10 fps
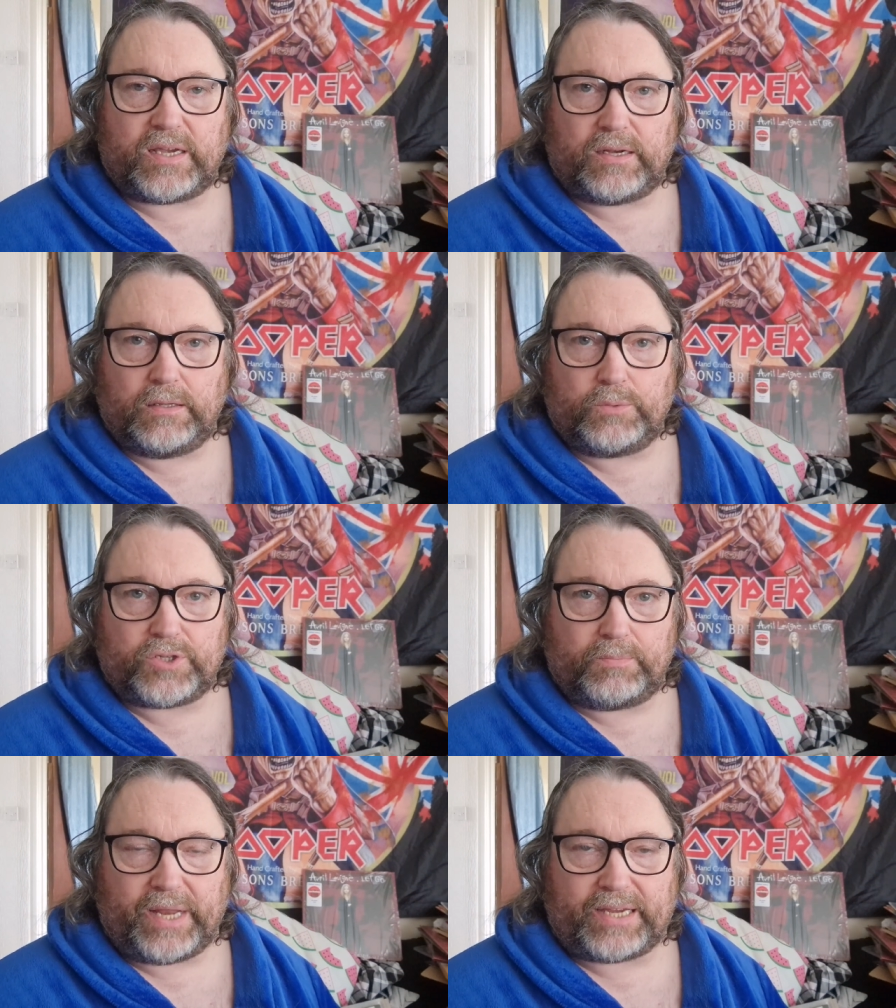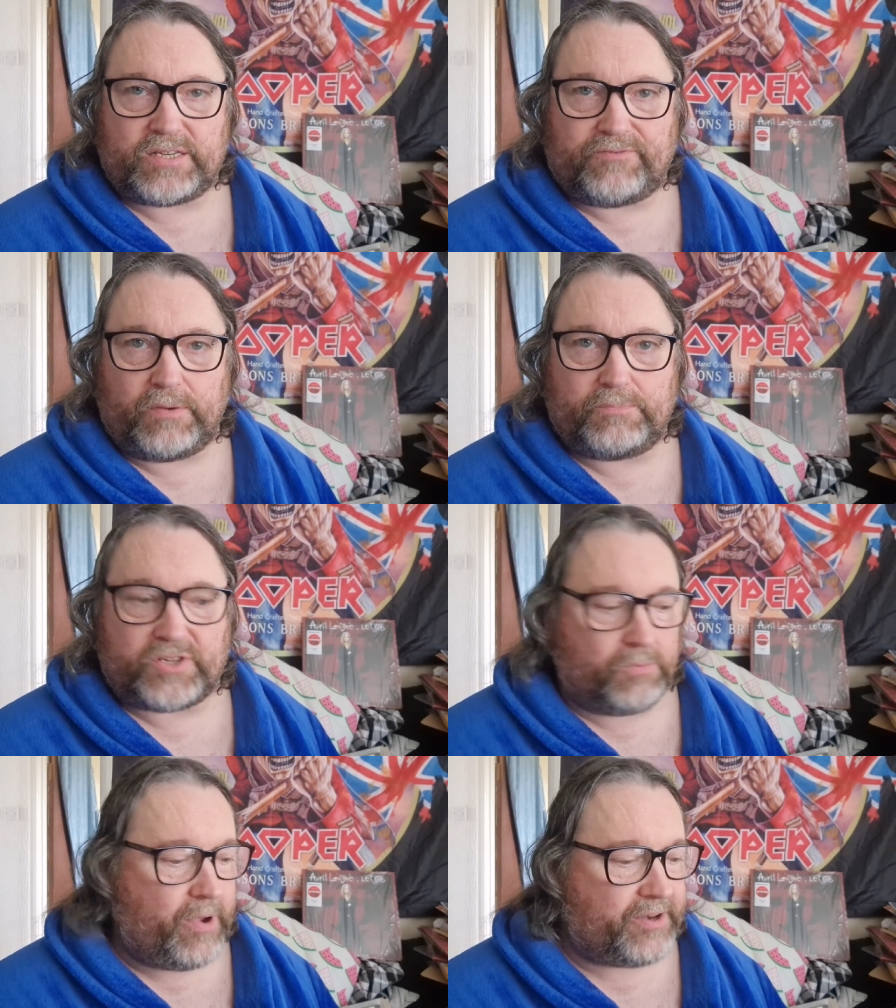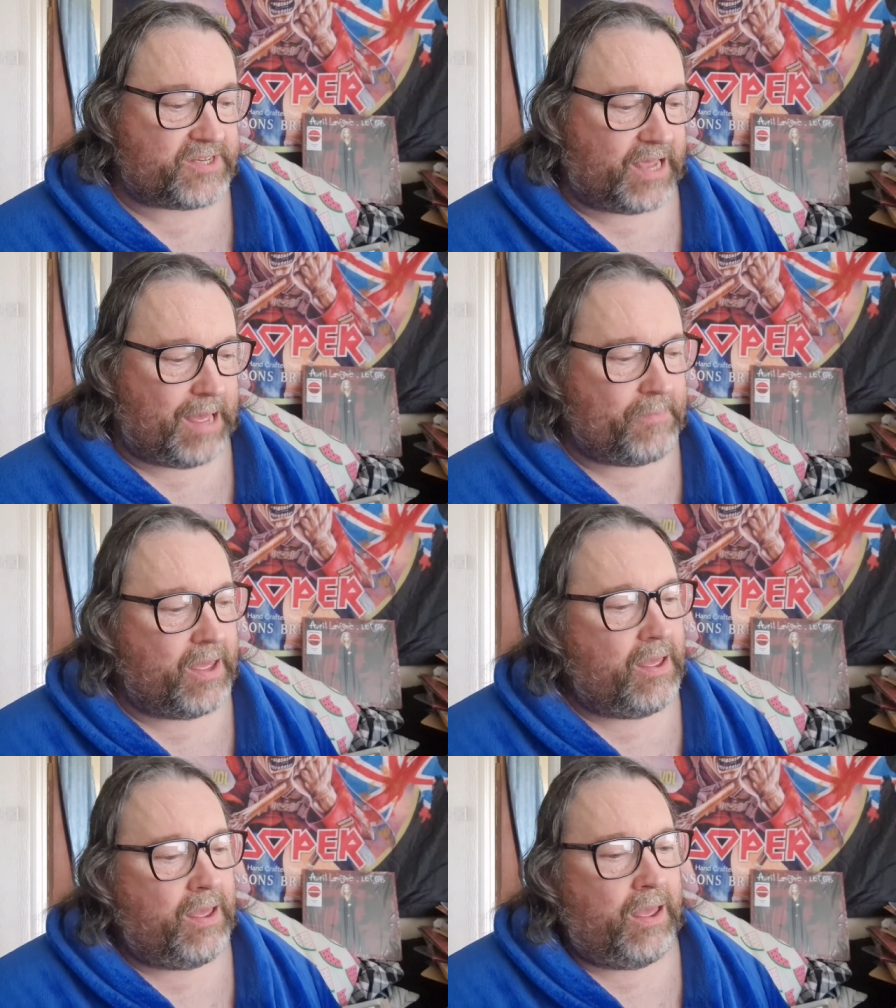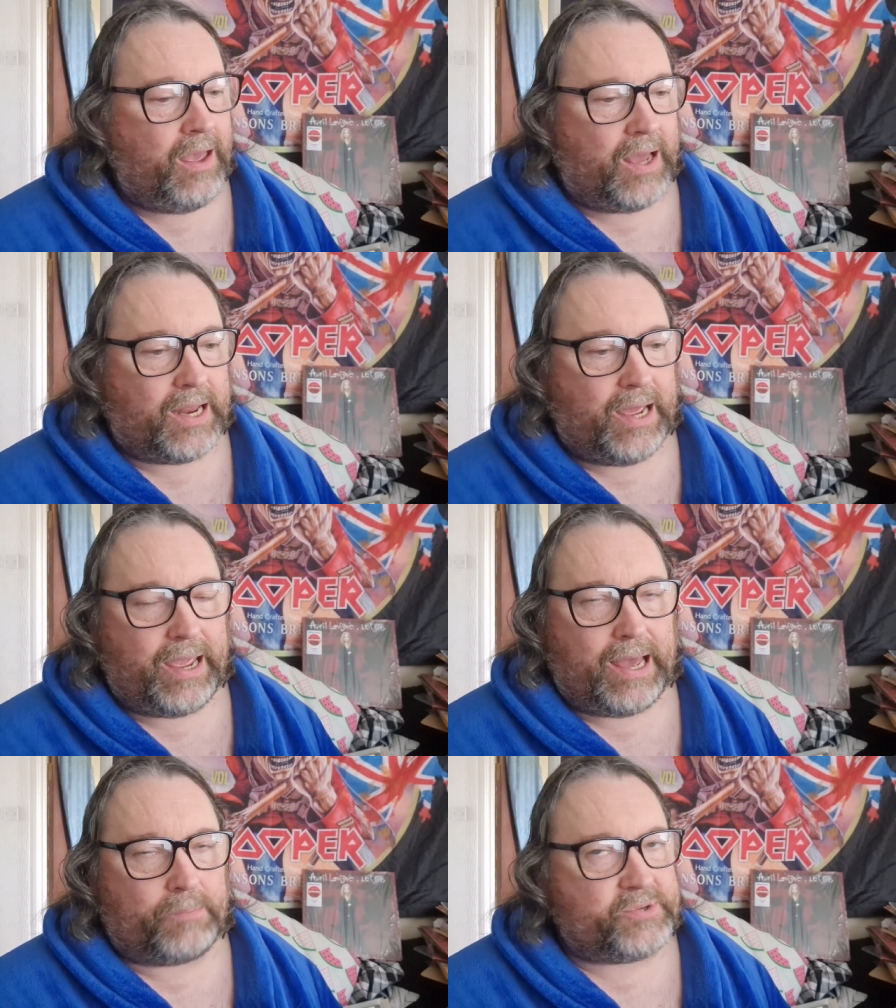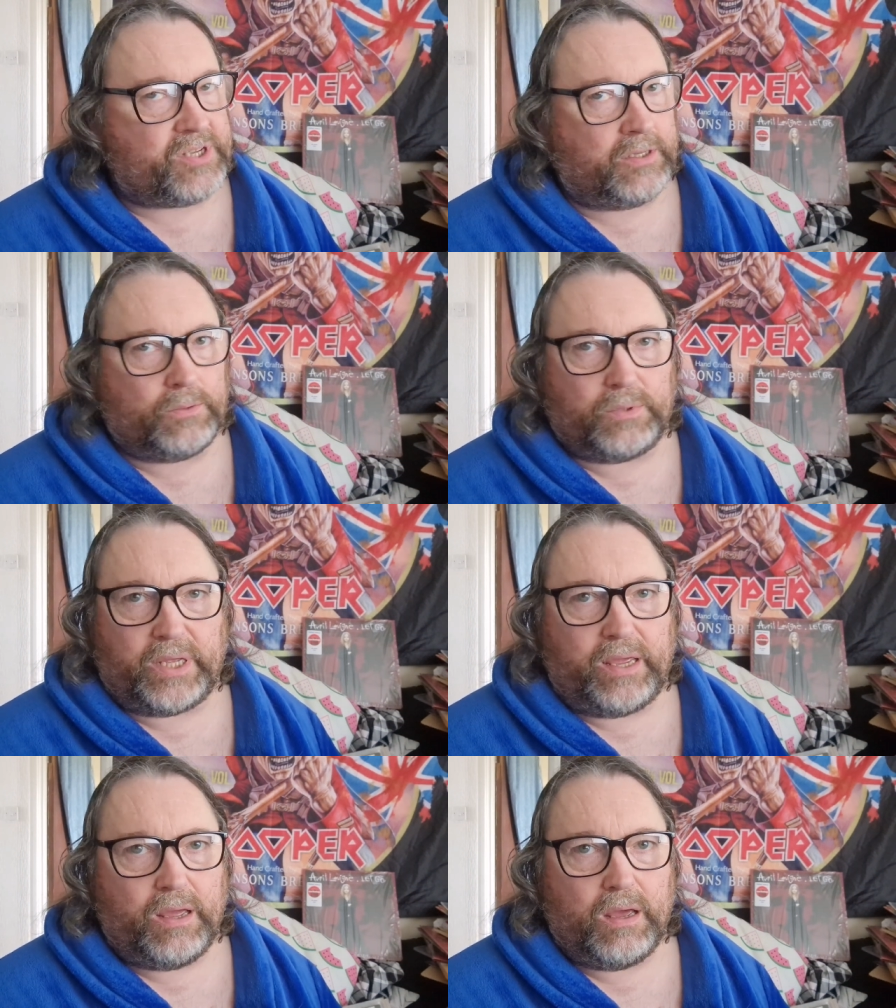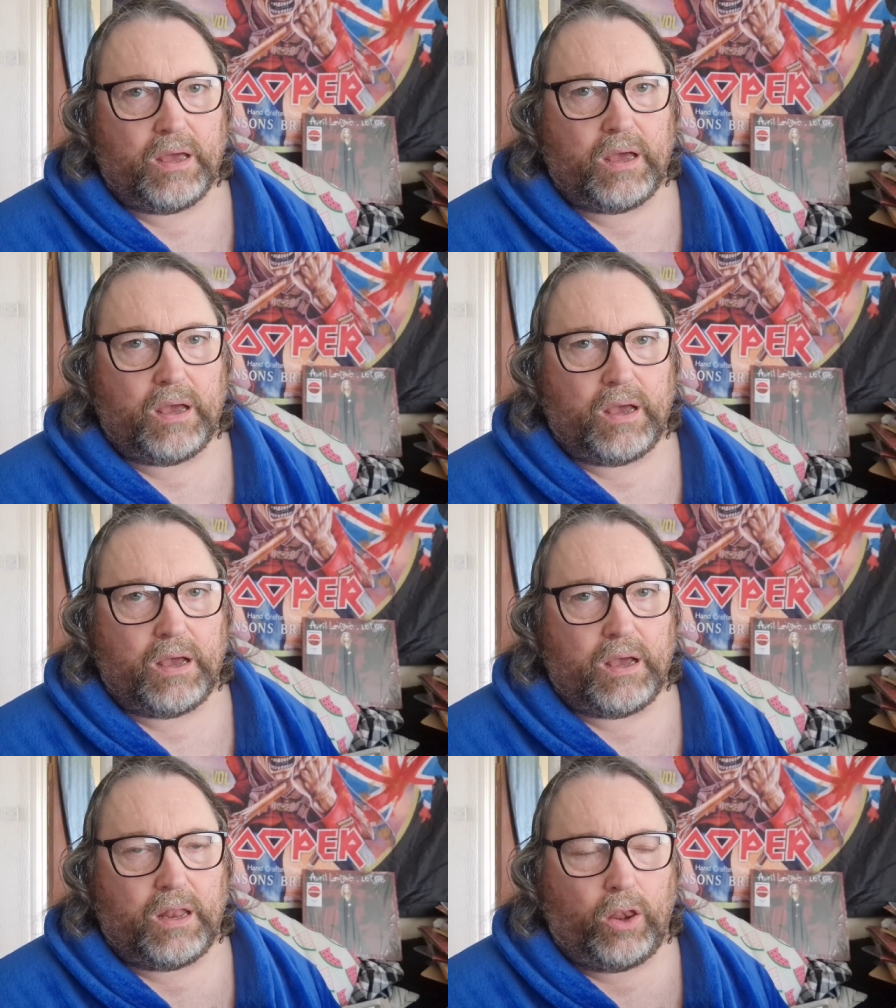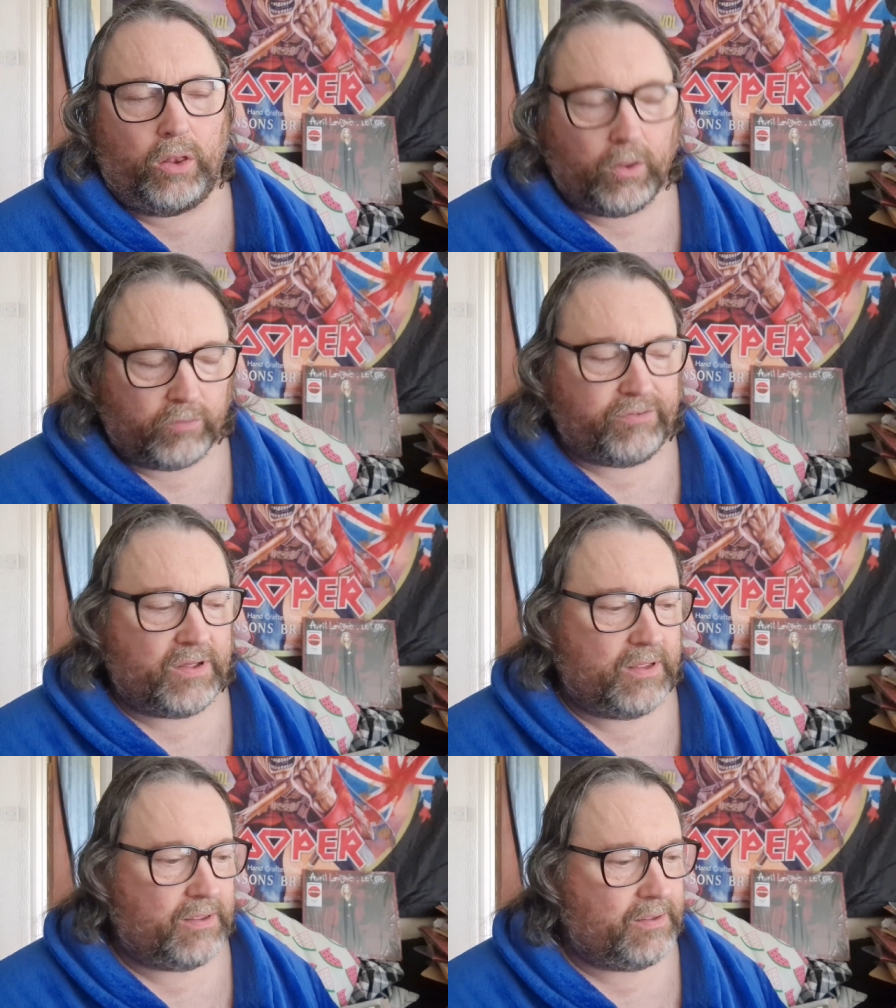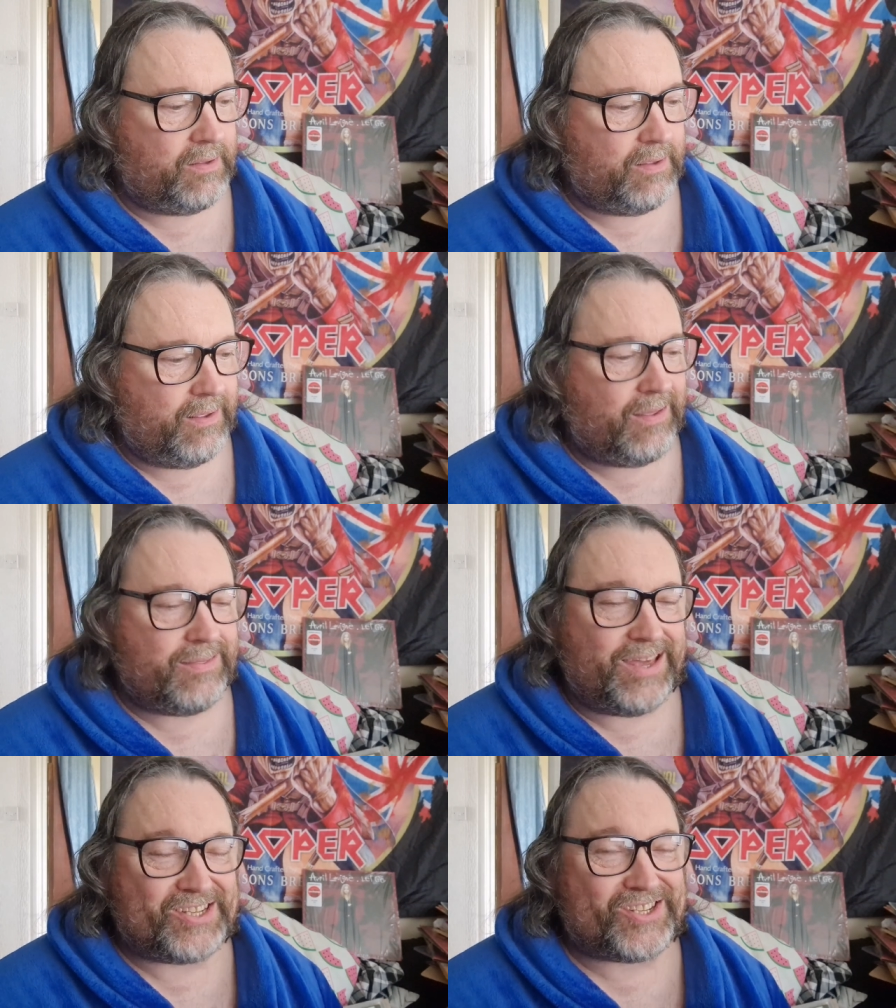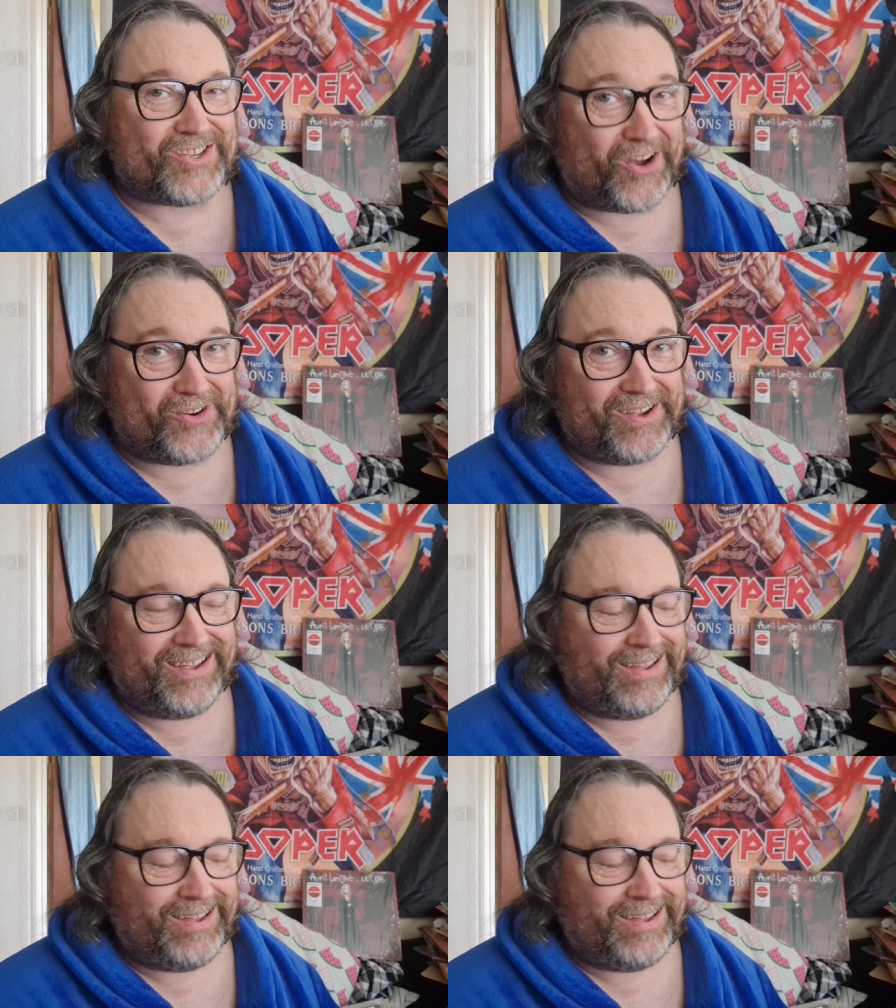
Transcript: single was up next from Somewhere in Time, and I absolutely love this song.